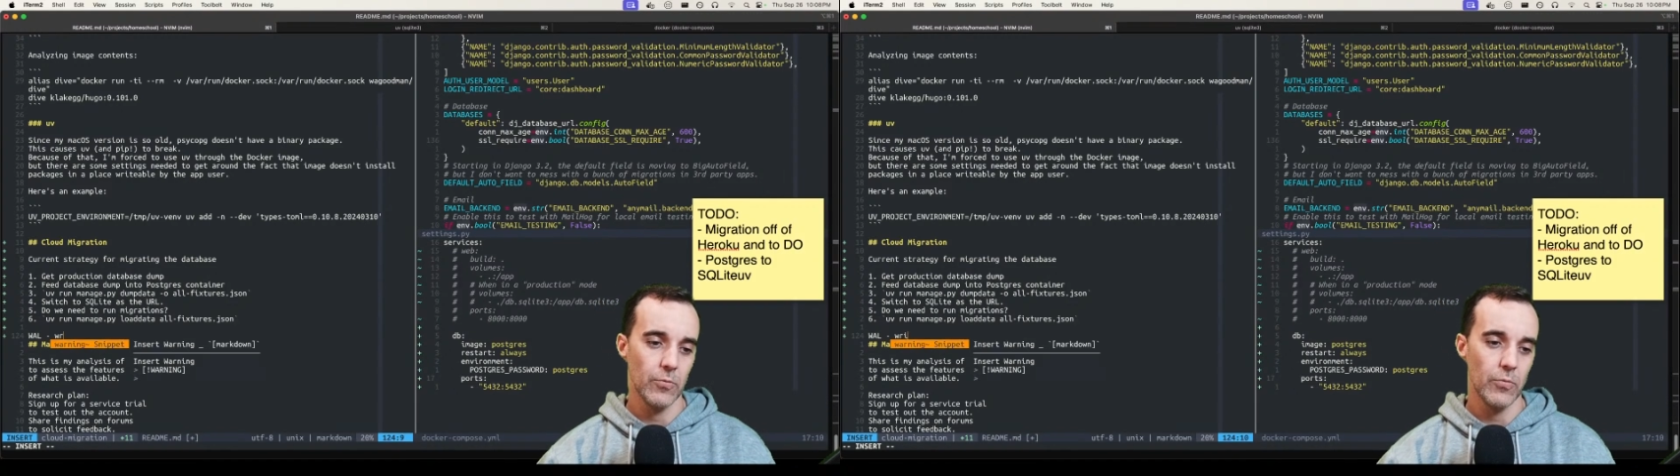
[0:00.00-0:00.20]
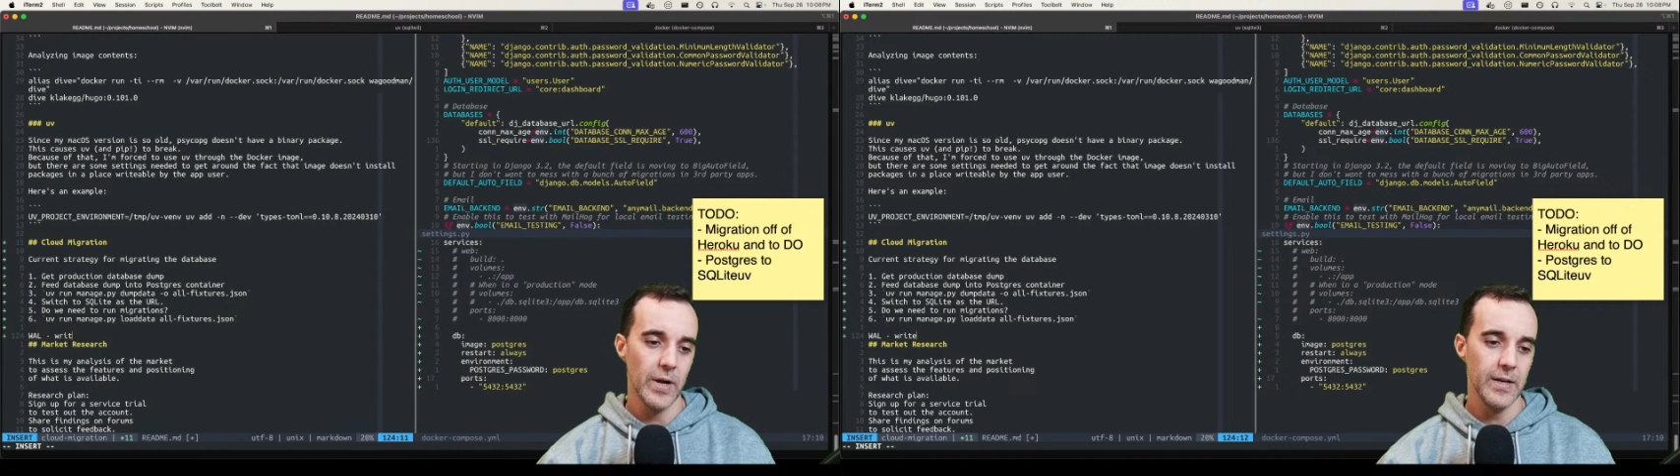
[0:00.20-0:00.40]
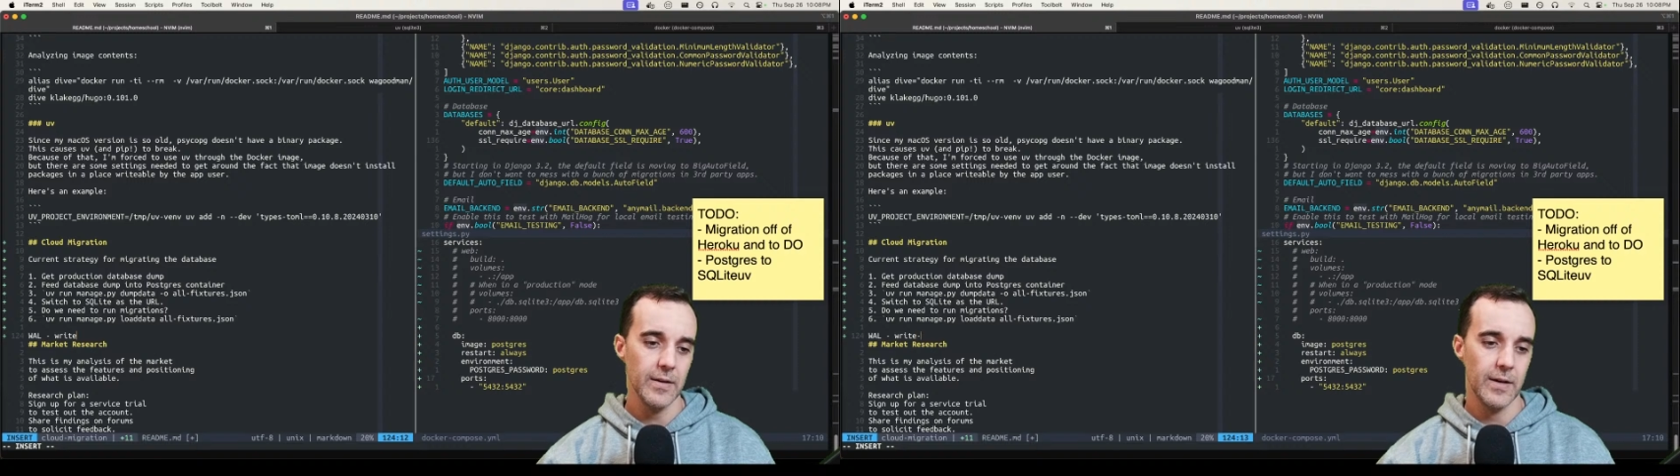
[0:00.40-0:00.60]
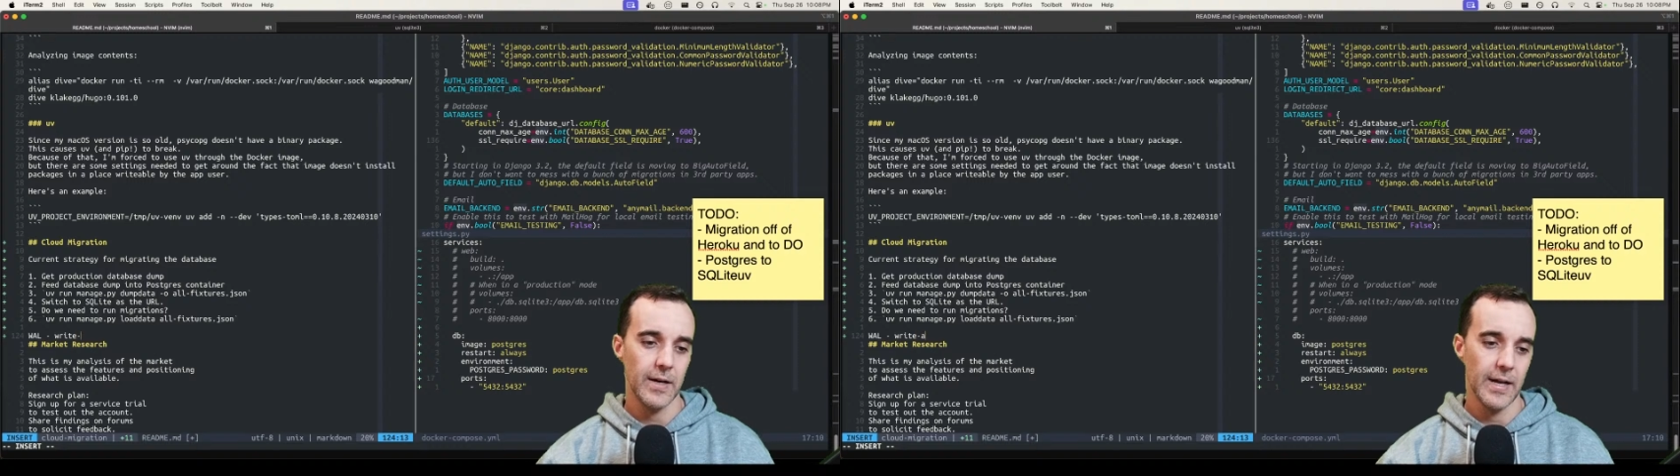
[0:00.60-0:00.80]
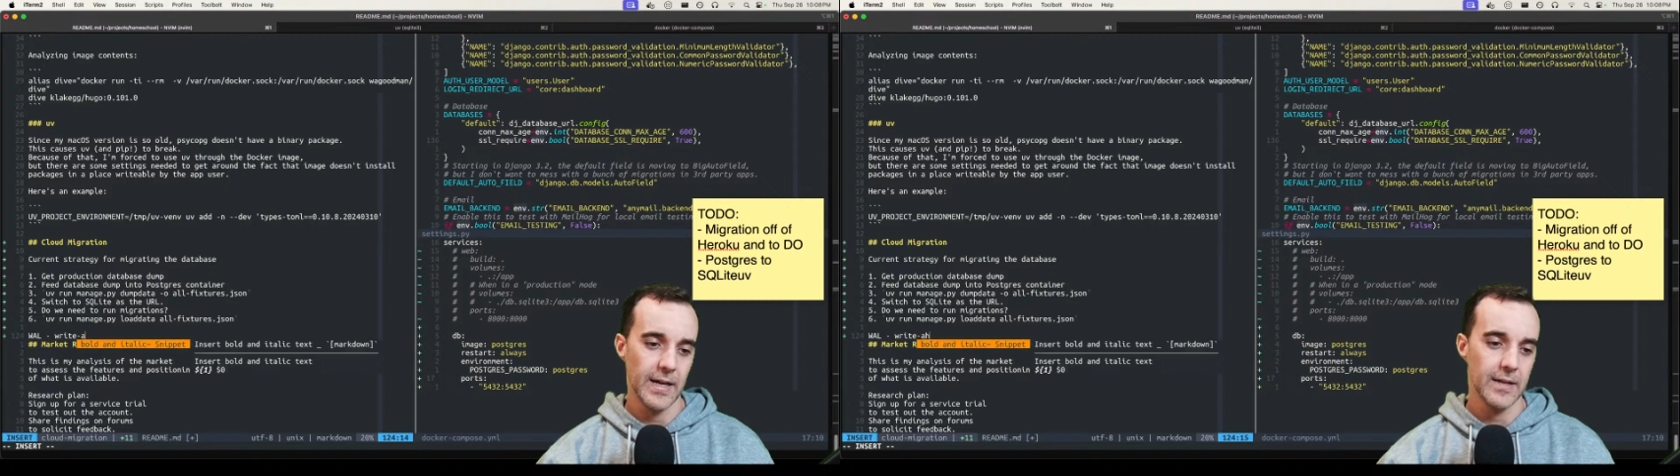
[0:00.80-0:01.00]

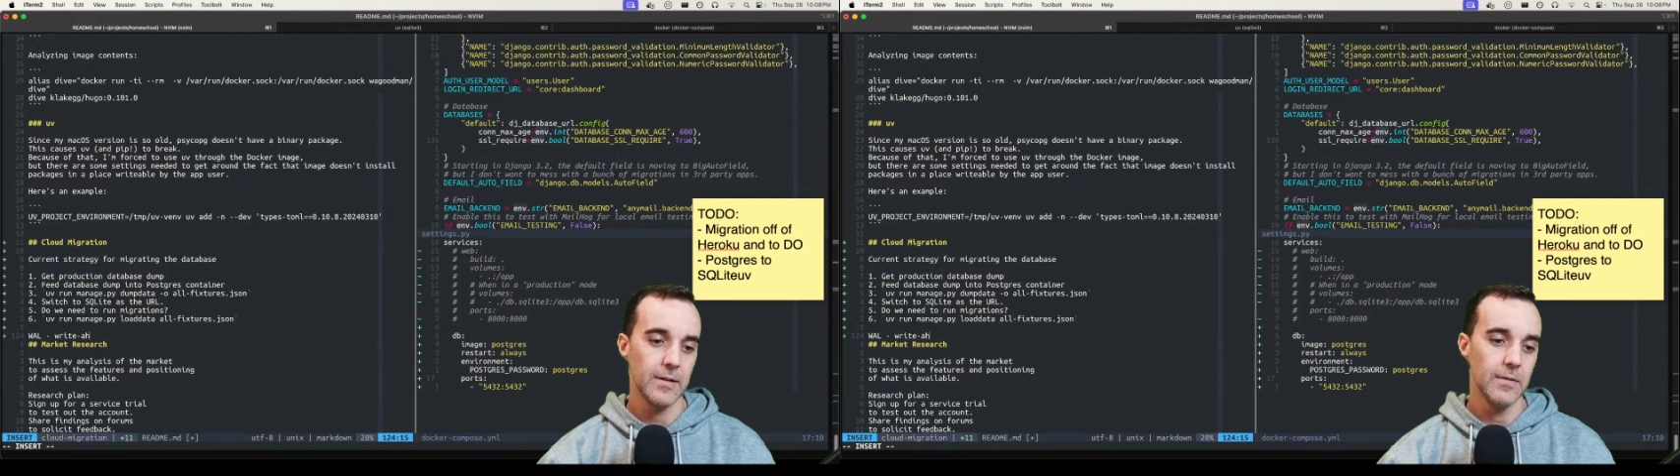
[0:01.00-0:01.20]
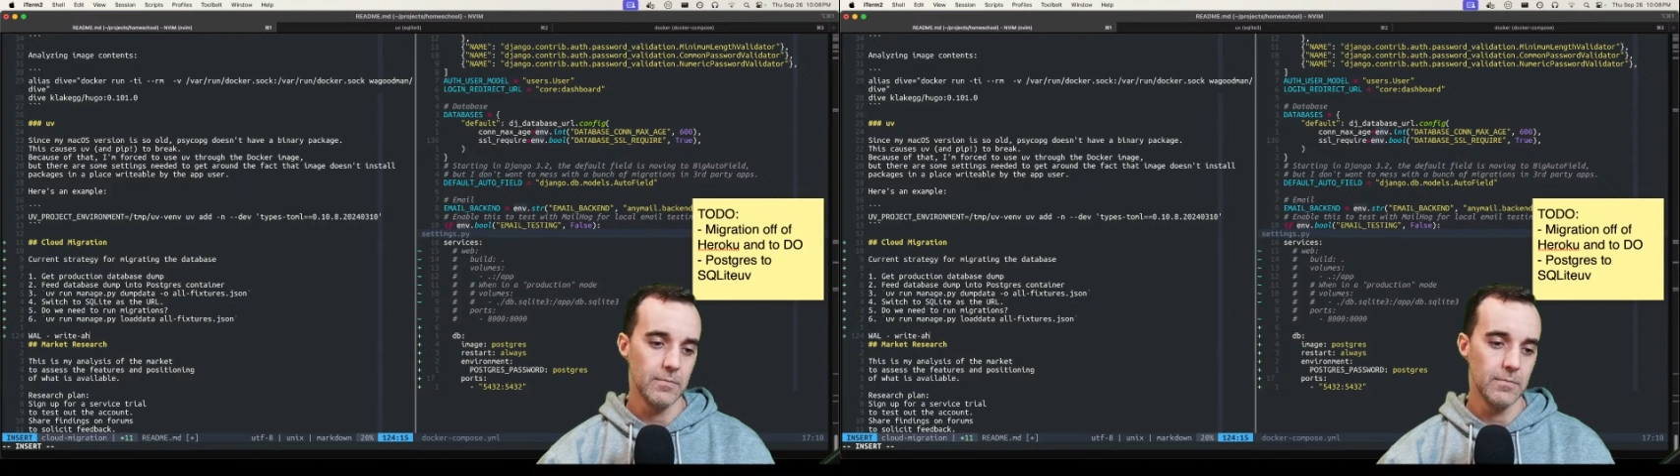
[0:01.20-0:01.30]
write-ahead